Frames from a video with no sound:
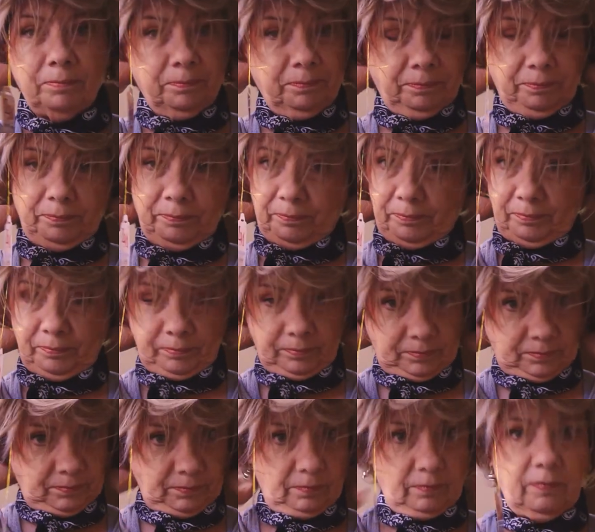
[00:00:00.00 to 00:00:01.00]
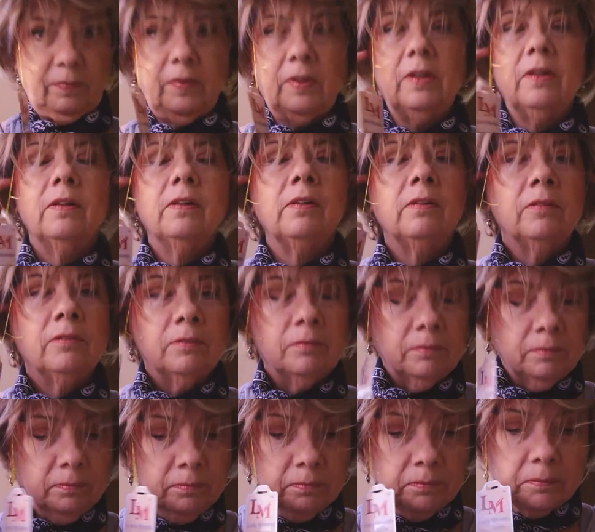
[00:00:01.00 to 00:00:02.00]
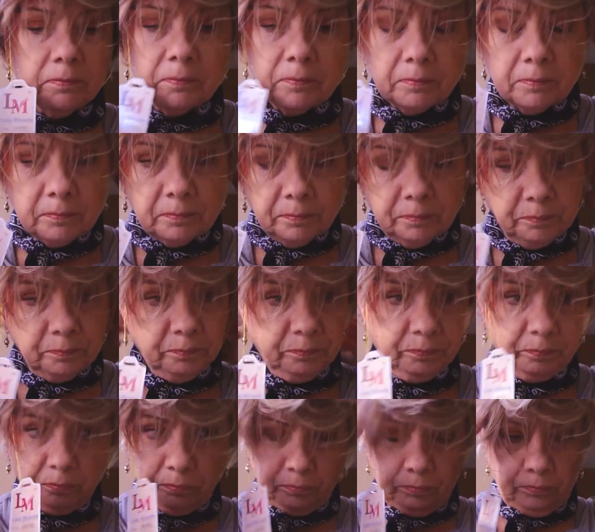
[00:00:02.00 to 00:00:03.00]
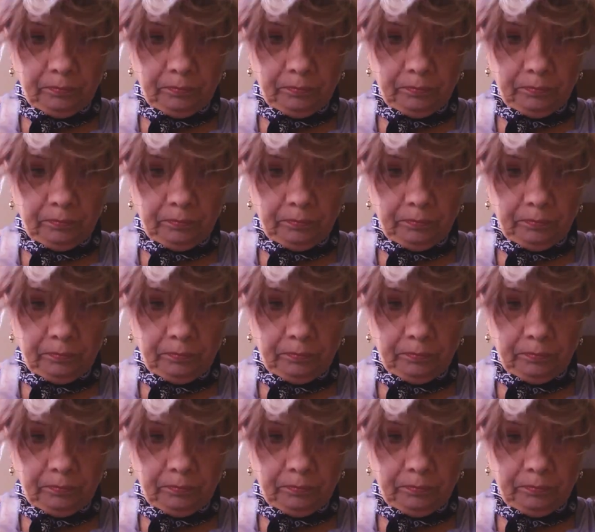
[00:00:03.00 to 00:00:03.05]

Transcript: (silence)